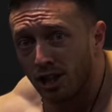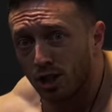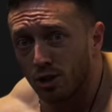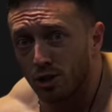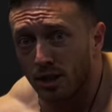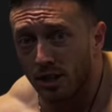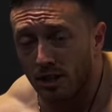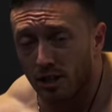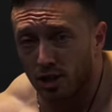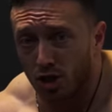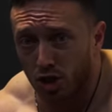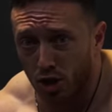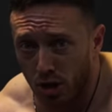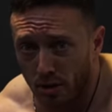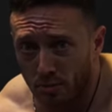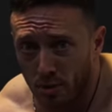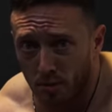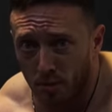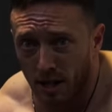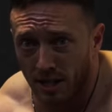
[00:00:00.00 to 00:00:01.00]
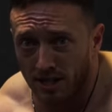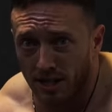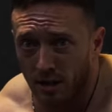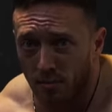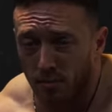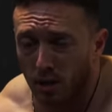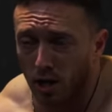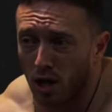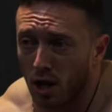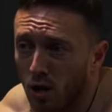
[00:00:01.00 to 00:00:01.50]
using the description box
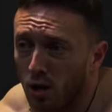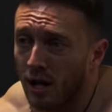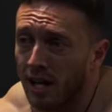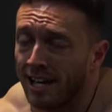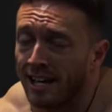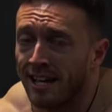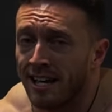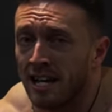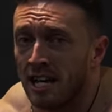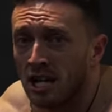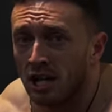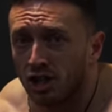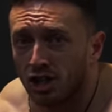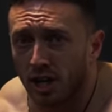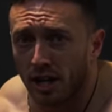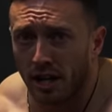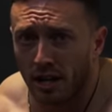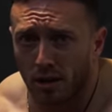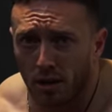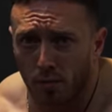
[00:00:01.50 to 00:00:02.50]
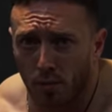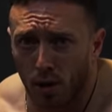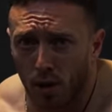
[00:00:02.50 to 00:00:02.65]
down below. Check out our